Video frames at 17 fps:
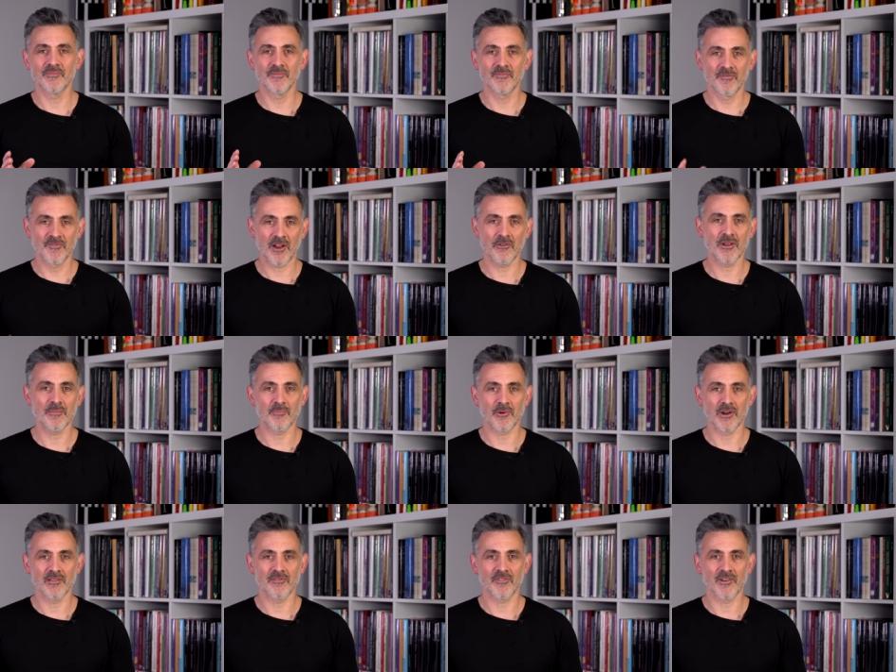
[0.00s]
very
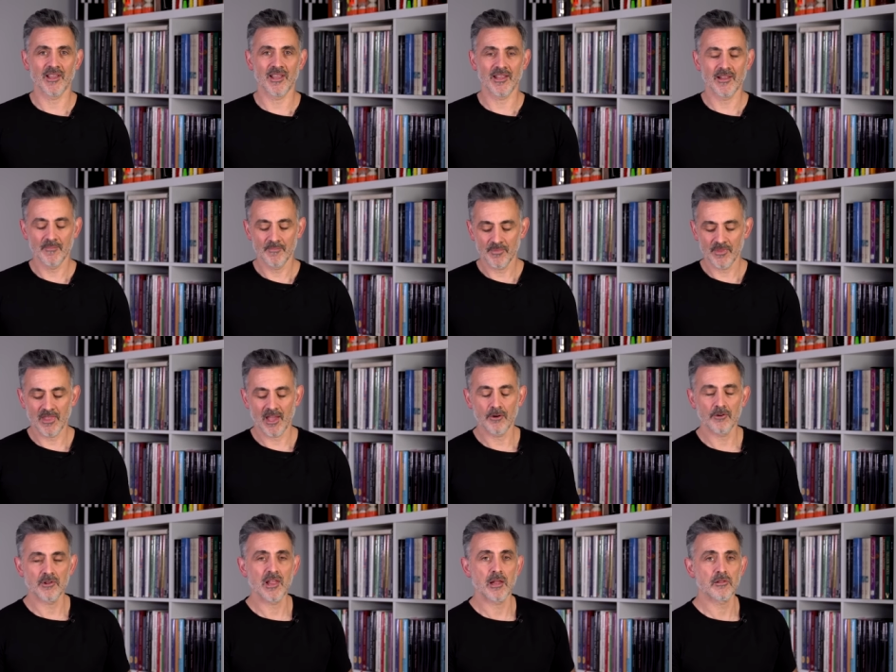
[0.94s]
briefly,
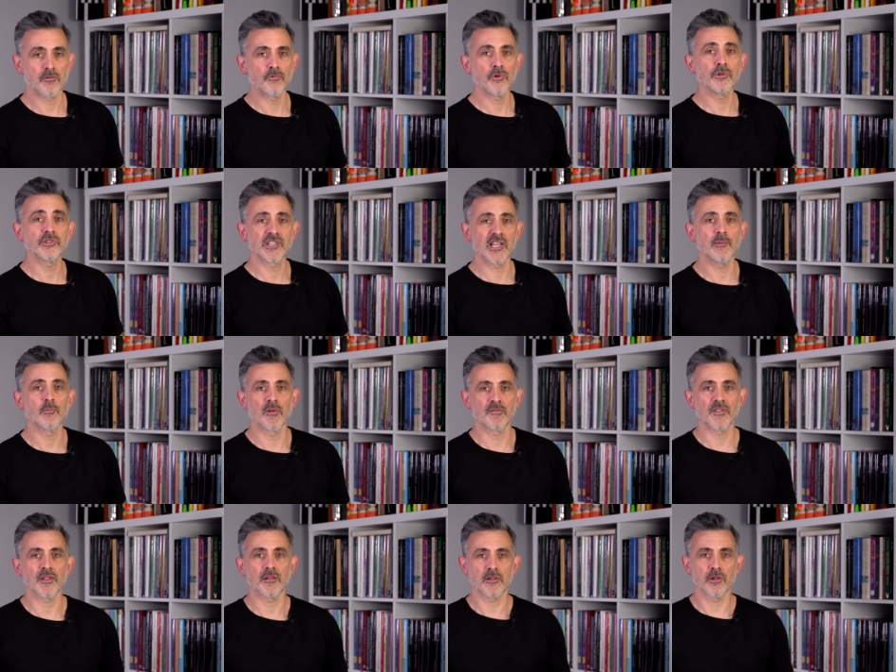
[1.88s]
there, there's a routine
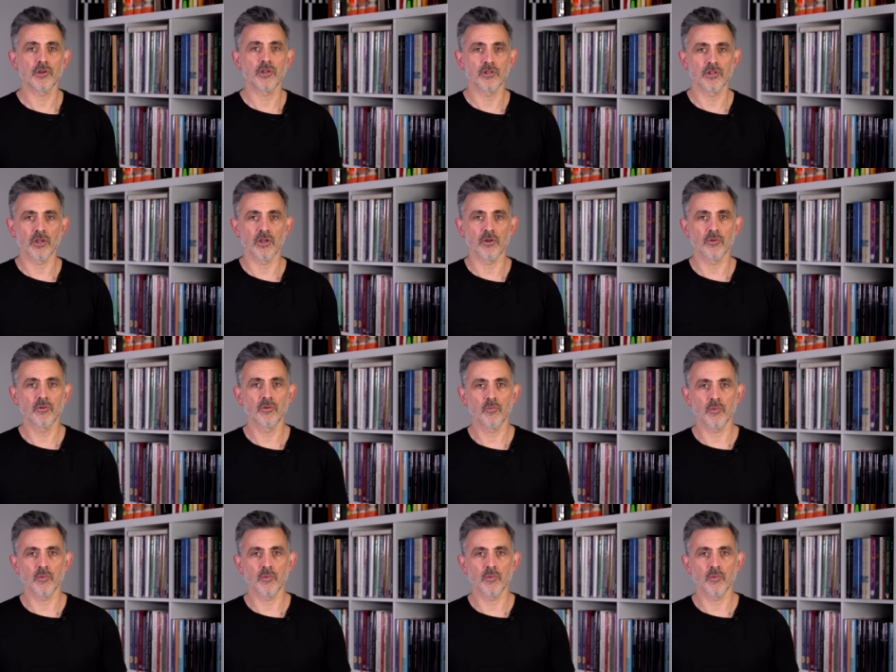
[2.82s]
with this you can do,